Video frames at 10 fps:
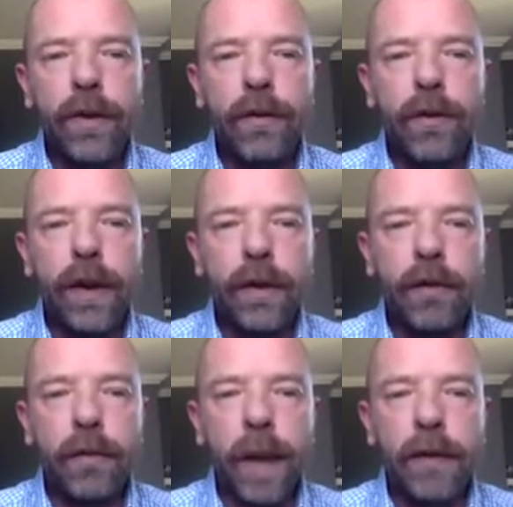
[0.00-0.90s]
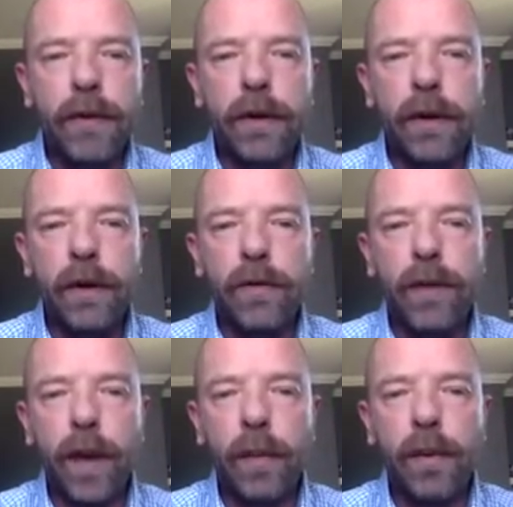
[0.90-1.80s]
You see that this pattern here on
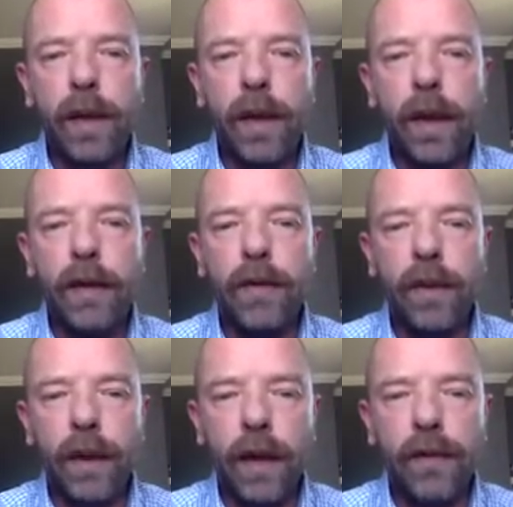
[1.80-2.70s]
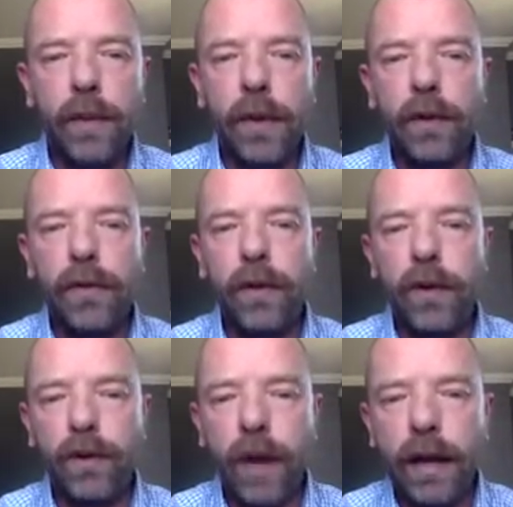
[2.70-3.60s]
top aligns on the left, but also on
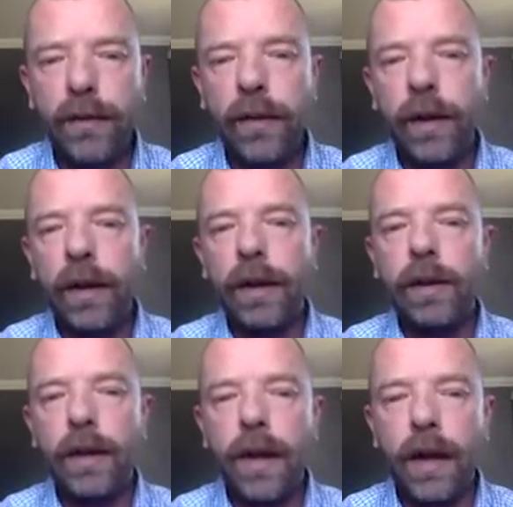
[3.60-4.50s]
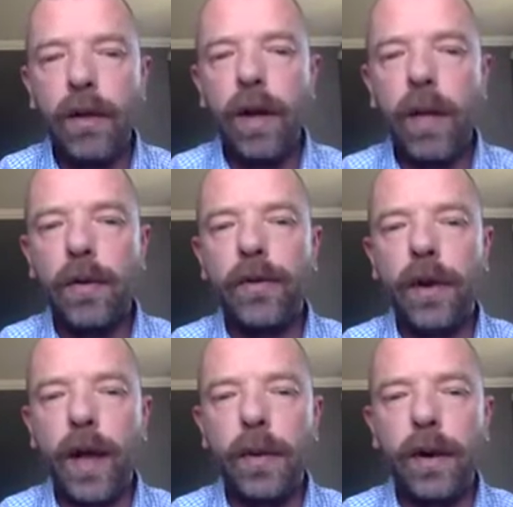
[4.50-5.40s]
the right. The yellow labels
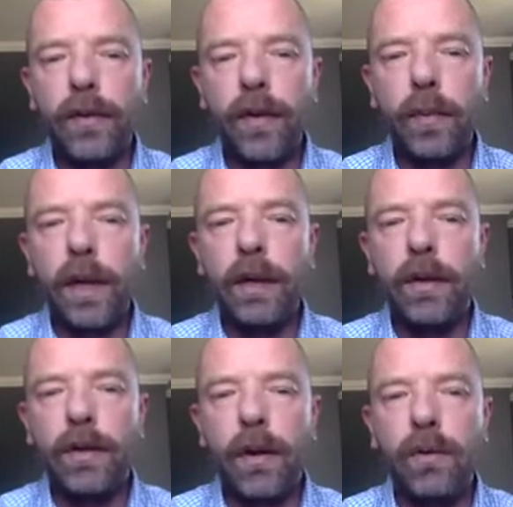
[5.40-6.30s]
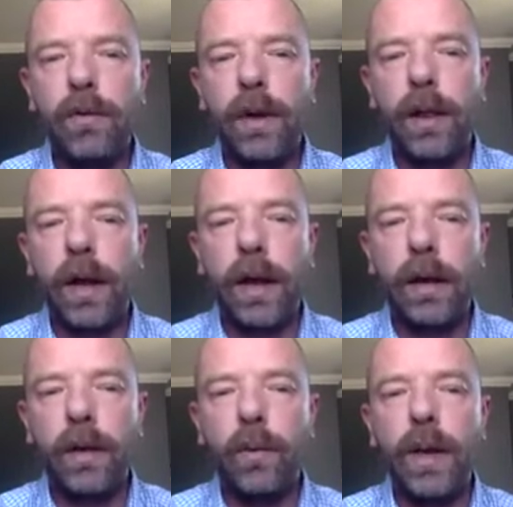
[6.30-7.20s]
are labels that simply don't
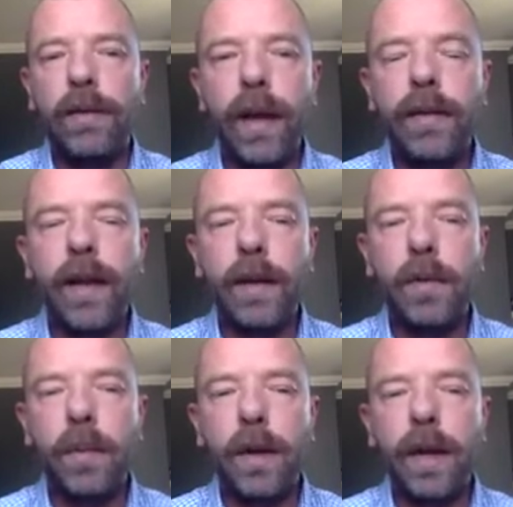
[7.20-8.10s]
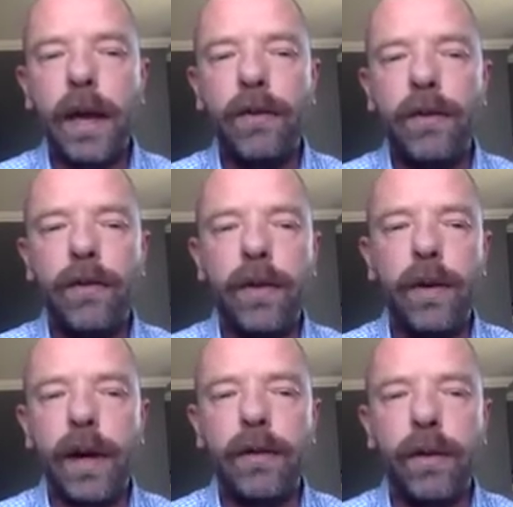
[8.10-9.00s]
align. And we detect tandem duplications,
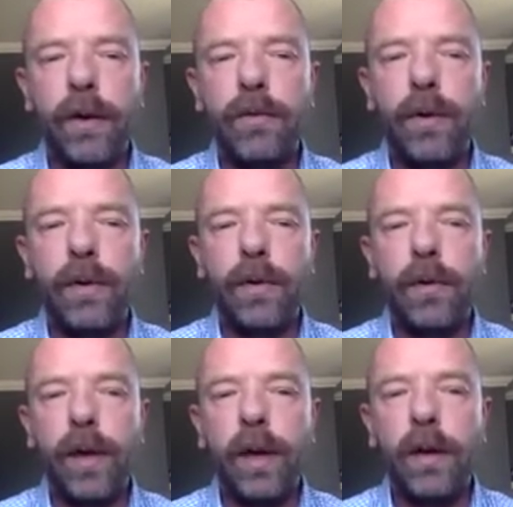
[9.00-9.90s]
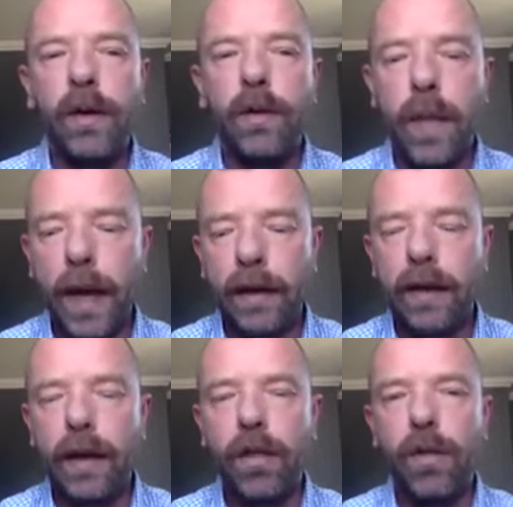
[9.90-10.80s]
direct or inverted,
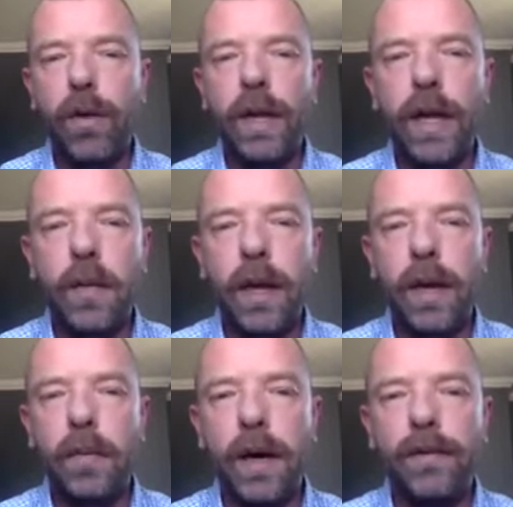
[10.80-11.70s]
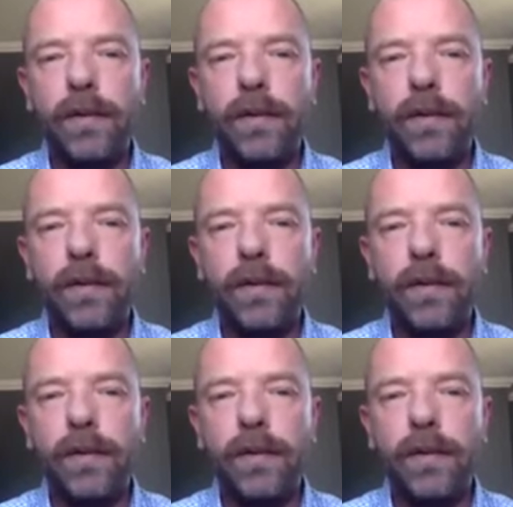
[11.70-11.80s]
automatically at 30 kb and above.